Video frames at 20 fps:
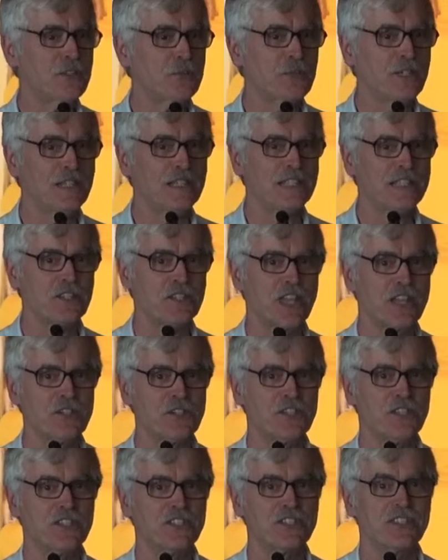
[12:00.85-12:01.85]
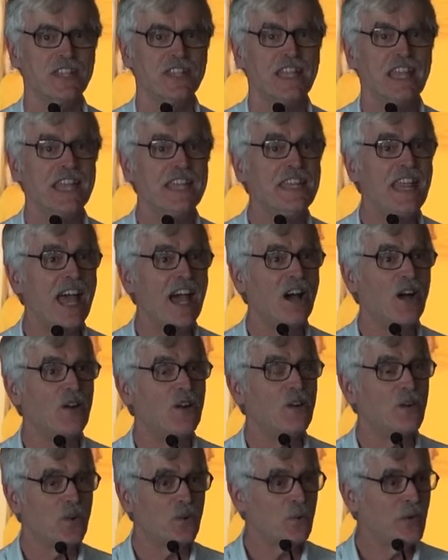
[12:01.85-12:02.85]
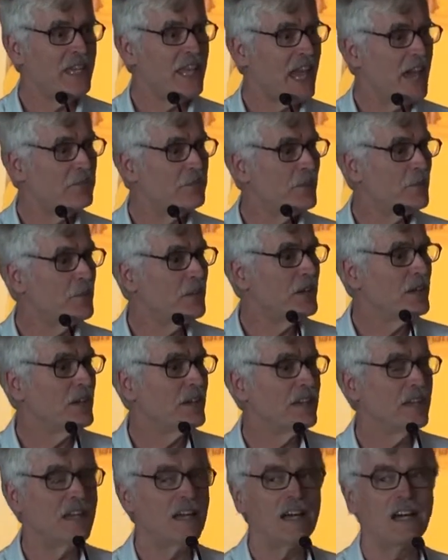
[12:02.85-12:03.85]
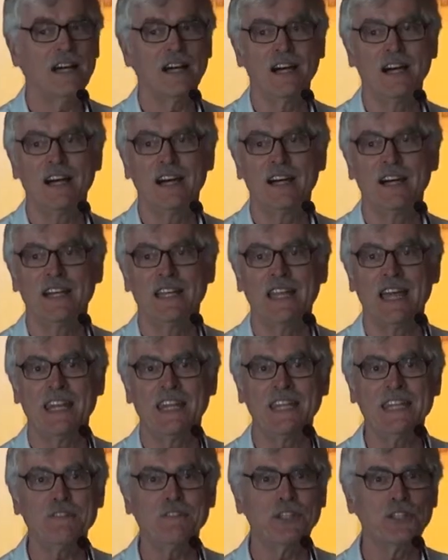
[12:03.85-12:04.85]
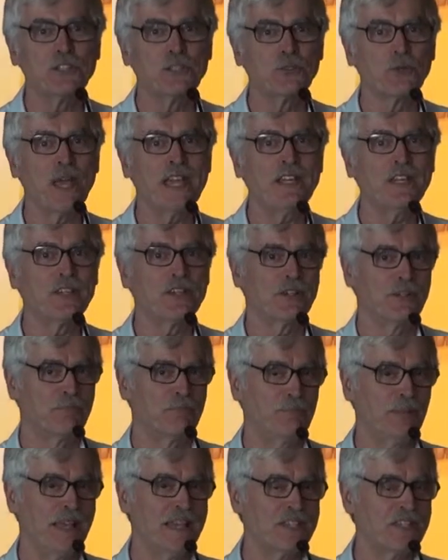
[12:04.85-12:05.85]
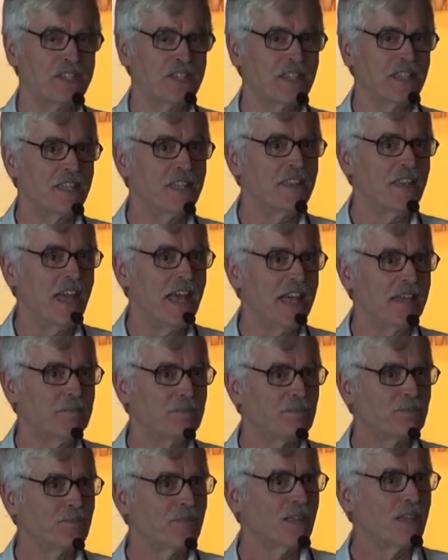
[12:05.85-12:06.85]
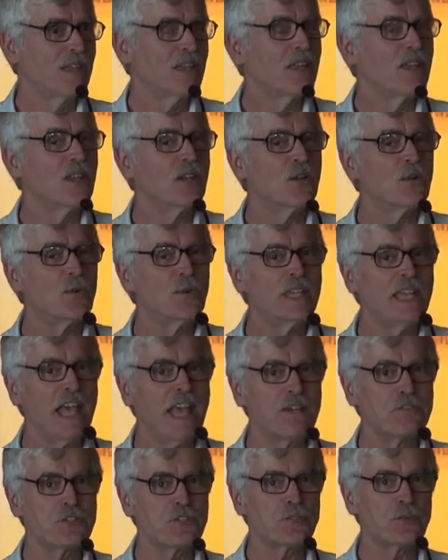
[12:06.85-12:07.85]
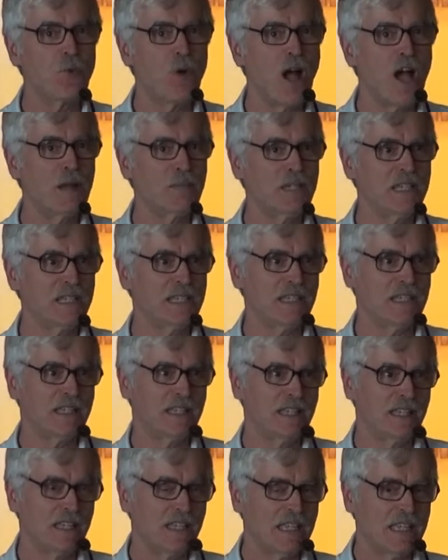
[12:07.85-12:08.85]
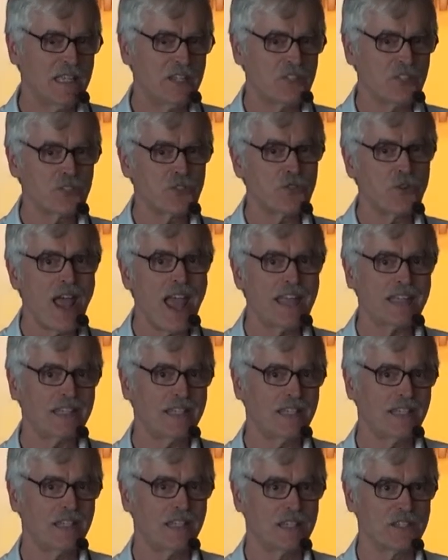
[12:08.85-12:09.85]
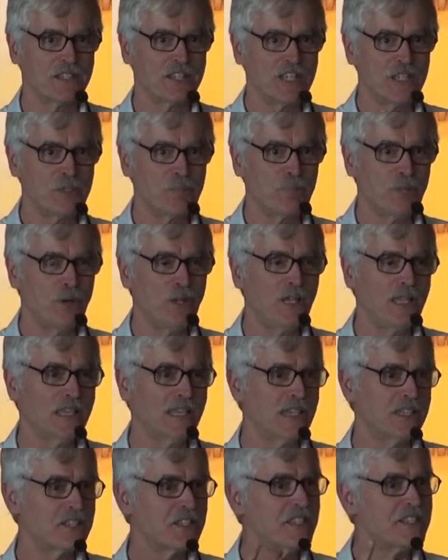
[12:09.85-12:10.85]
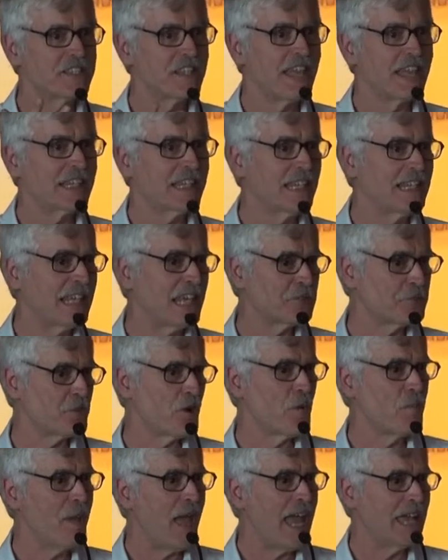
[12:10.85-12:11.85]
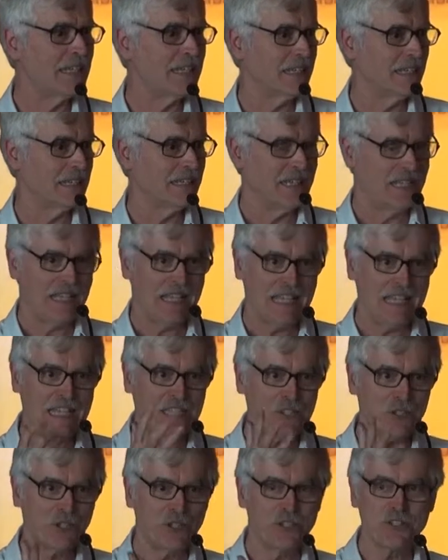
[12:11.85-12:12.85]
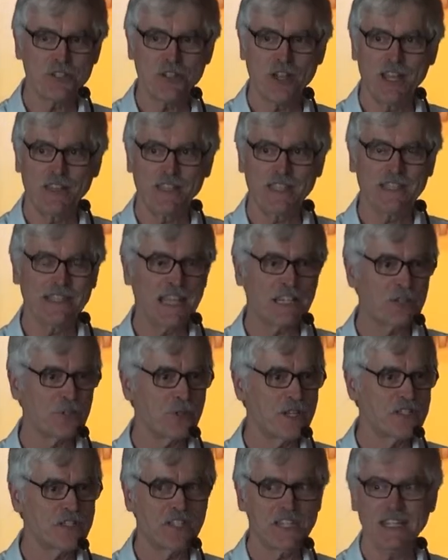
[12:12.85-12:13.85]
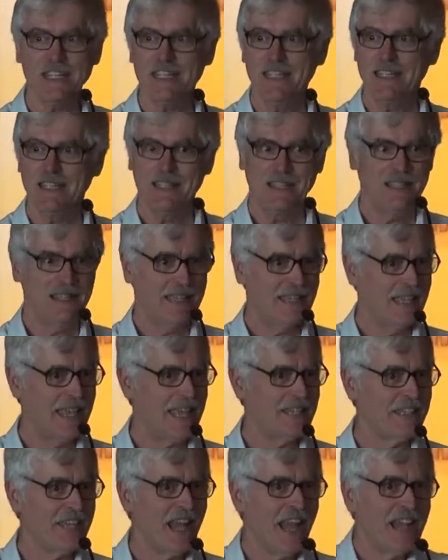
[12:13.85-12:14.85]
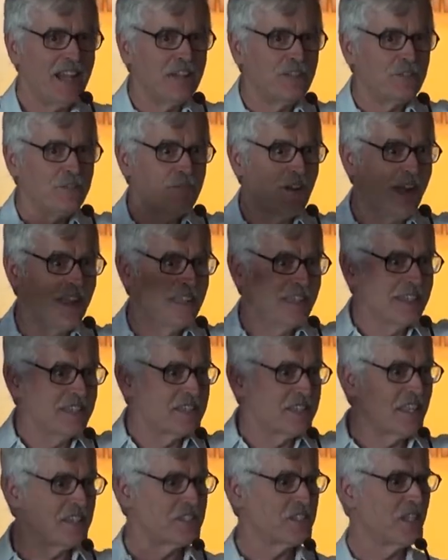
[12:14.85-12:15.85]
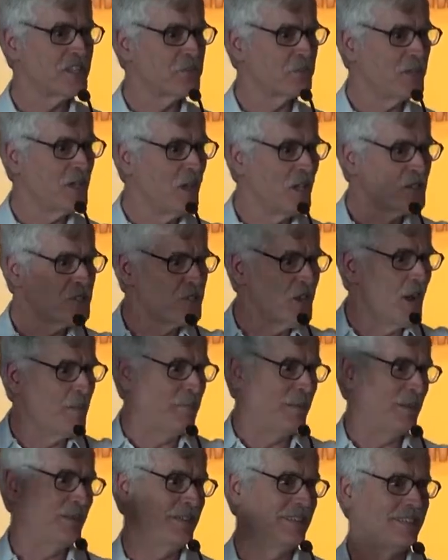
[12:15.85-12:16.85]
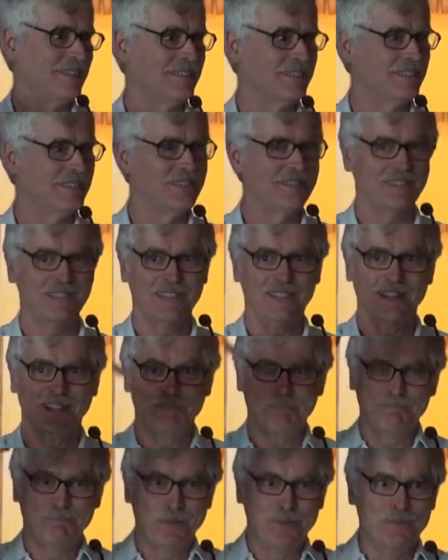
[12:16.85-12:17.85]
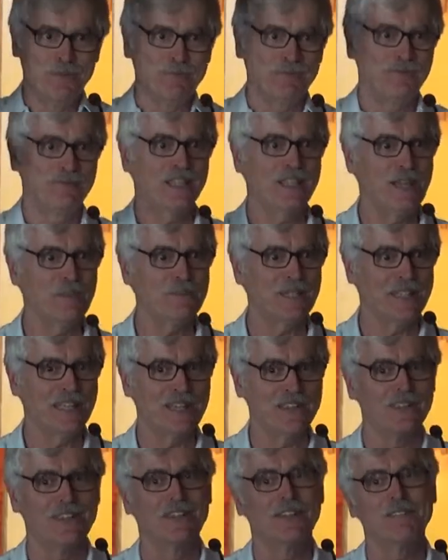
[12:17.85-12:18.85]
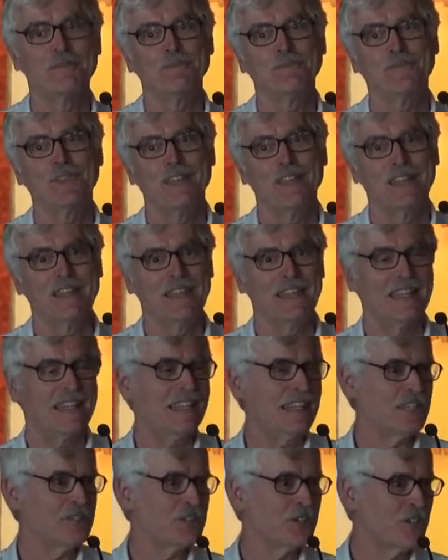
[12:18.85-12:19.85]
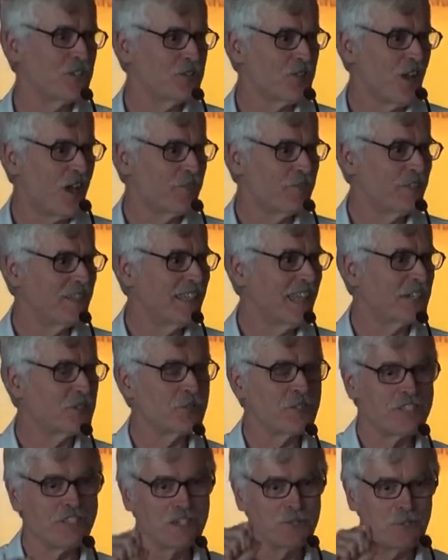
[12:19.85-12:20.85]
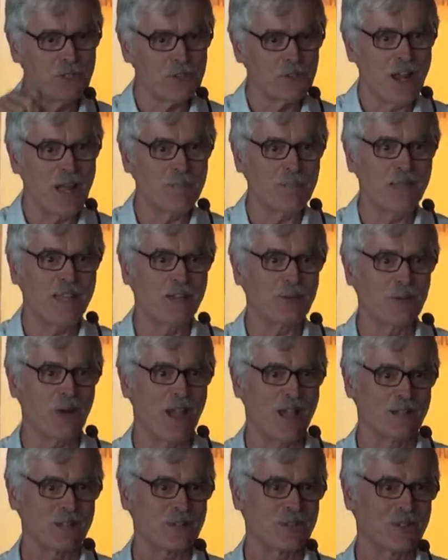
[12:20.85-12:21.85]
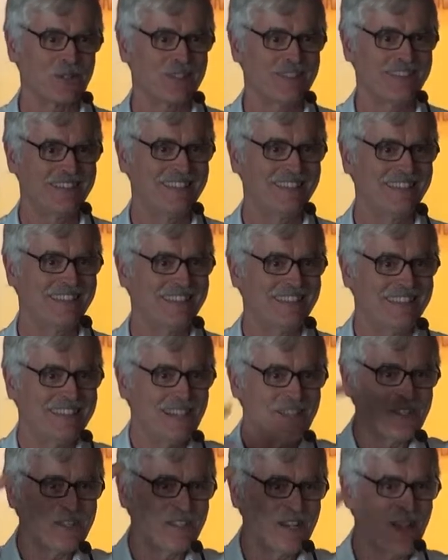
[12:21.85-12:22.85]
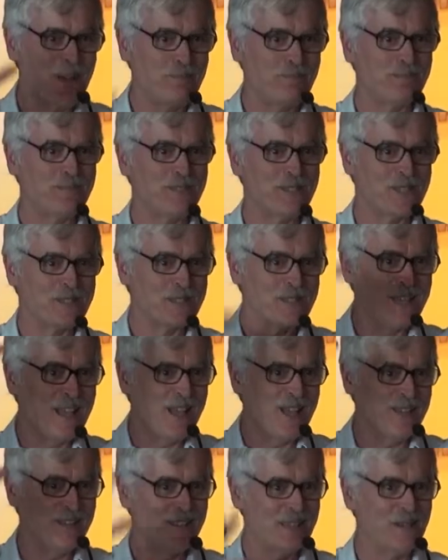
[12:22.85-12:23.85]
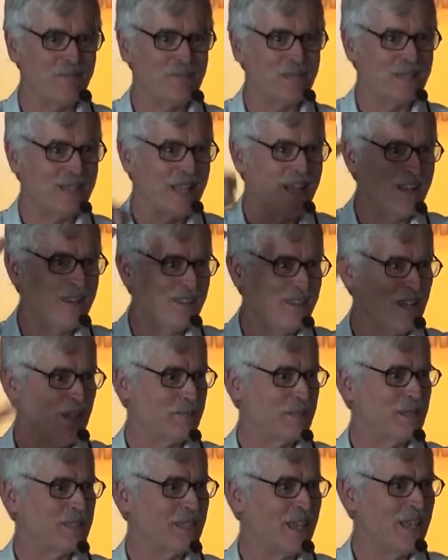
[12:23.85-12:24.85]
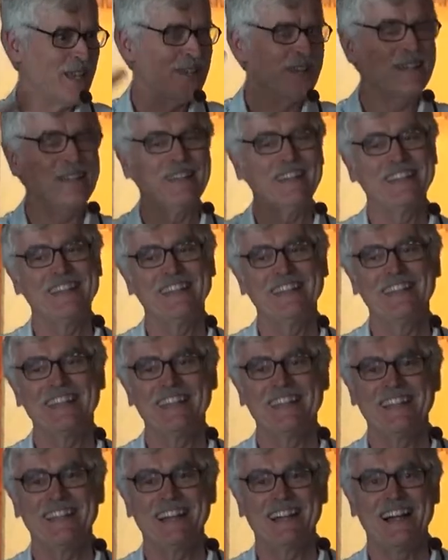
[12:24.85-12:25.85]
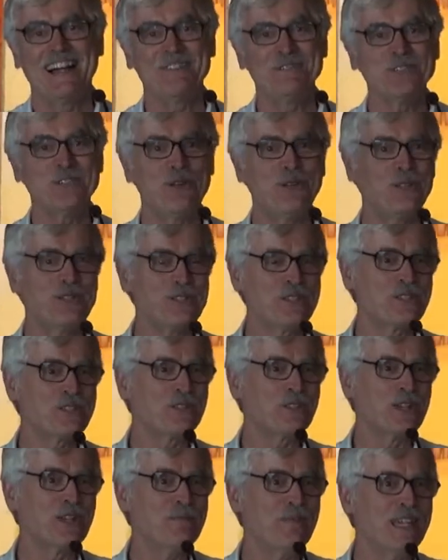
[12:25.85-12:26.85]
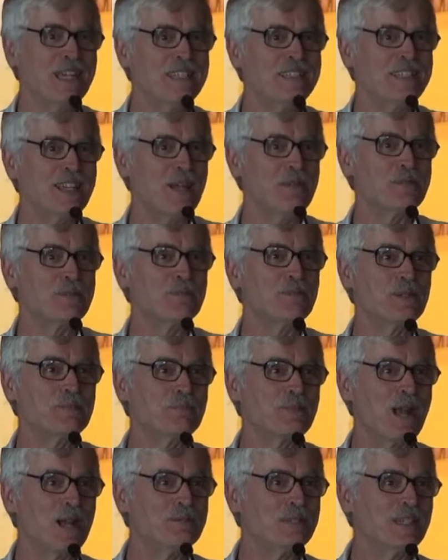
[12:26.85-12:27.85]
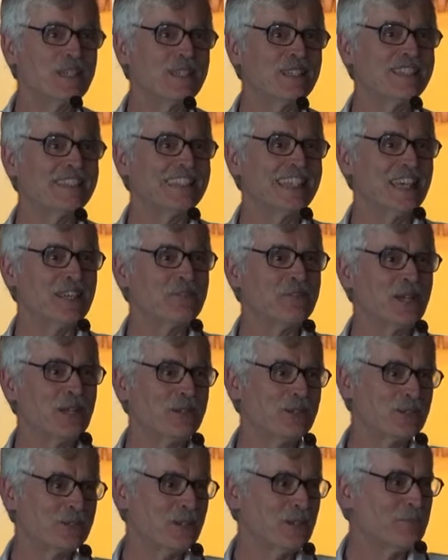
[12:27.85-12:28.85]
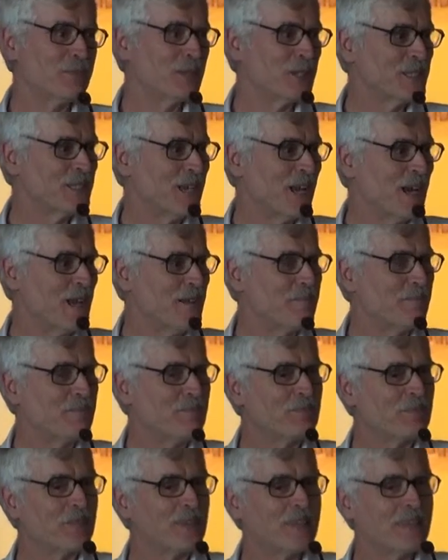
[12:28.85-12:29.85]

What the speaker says: these realizations. Now, we have an even greater blessing than that. We have Swami. He's attracting us. He's pulling us. He's like an electromagnet. He turns on the electricity, and the iron filings, that's us, we all jump. We all, boom, come together. He turns off the electricity, we drop like rocks. He does it up, does it down, up it down, up it down. I've told this story many times, but probably can get away with one more time.